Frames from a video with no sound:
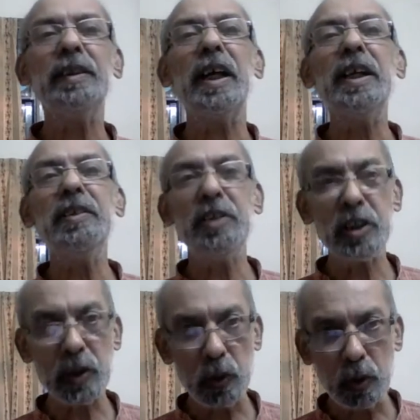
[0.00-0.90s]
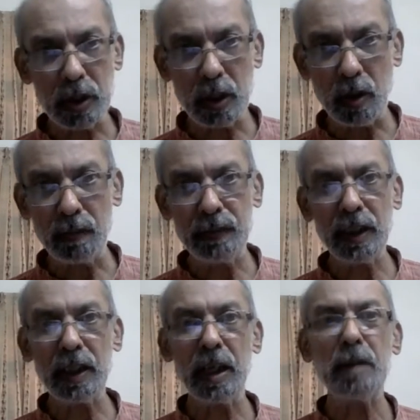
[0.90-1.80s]
ninth shloka of
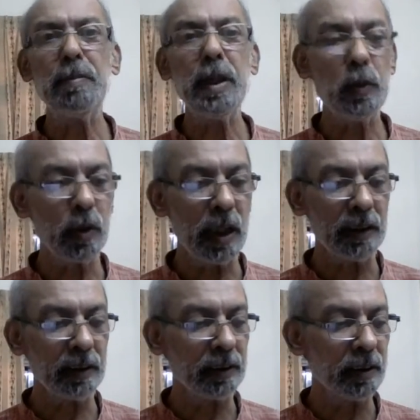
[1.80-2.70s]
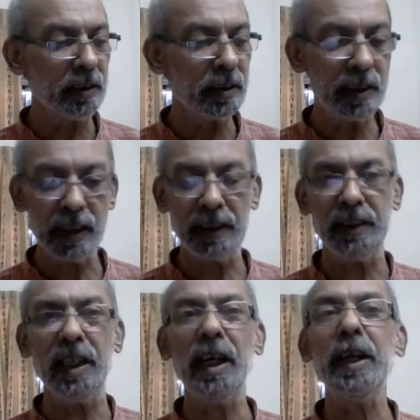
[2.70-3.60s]
the Karma Yoga, the third
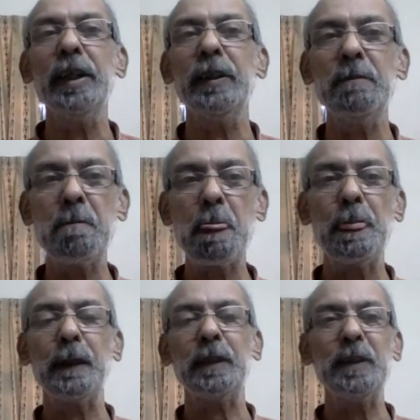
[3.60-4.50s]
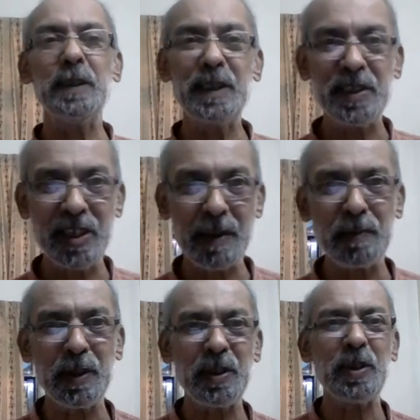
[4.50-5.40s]
adhyaya, the third
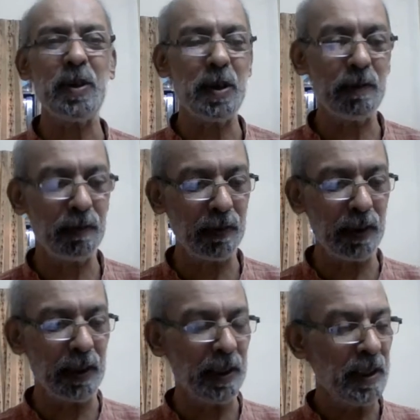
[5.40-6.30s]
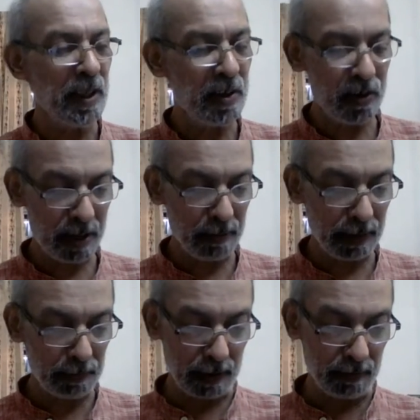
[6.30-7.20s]
chapter of
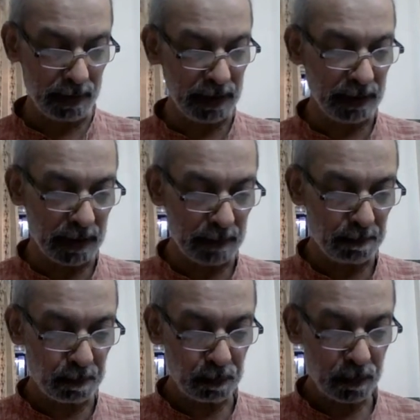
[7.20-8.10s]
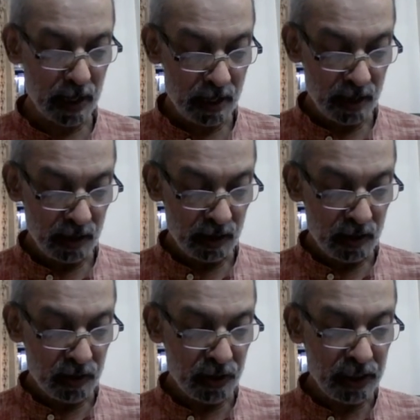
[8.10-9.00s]
Srimad Bhagavad Gita.
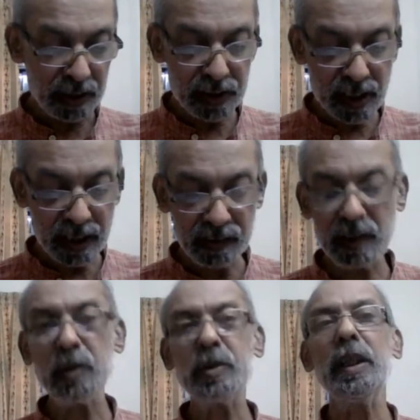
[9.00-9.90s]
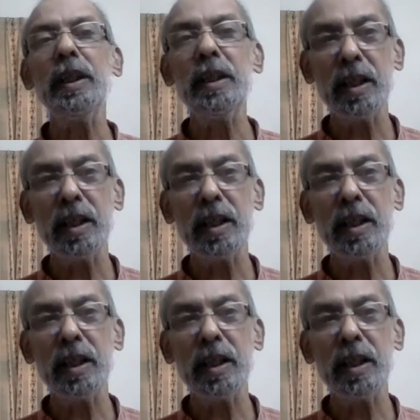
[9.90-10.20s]
Shri Krishna is now telling